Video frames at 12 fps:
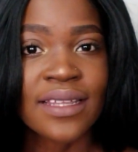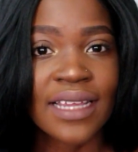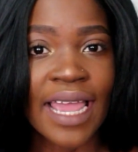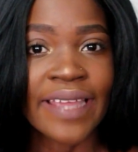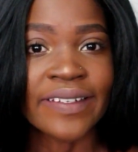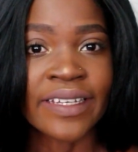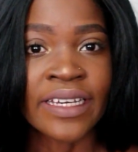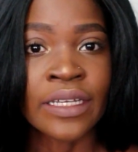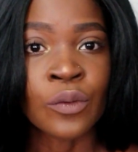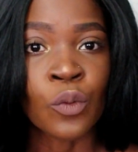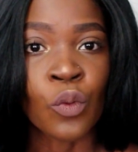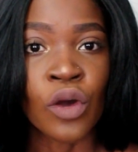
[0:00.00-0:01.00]
thing I
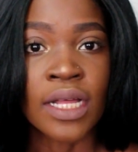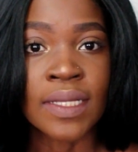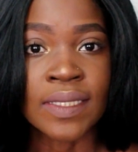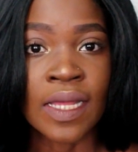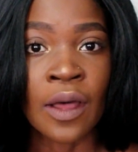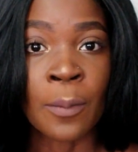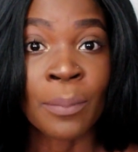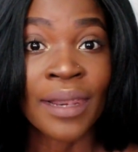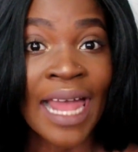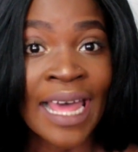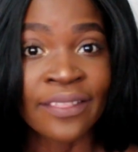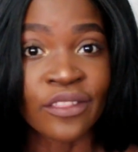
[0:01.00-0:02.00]
did was
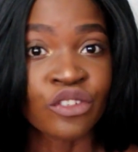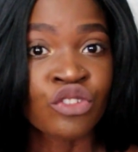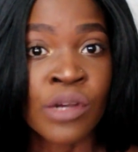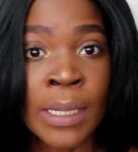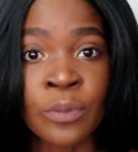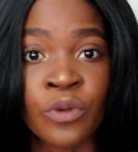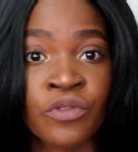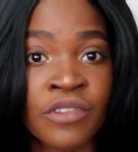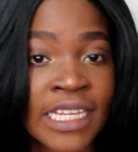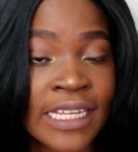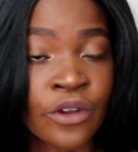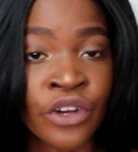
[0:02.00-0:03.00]
plan the trip
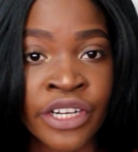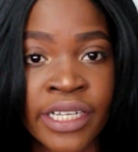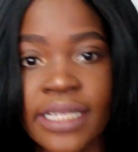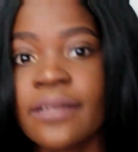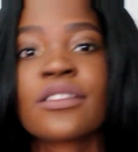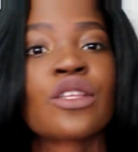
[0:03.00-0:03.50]
really early.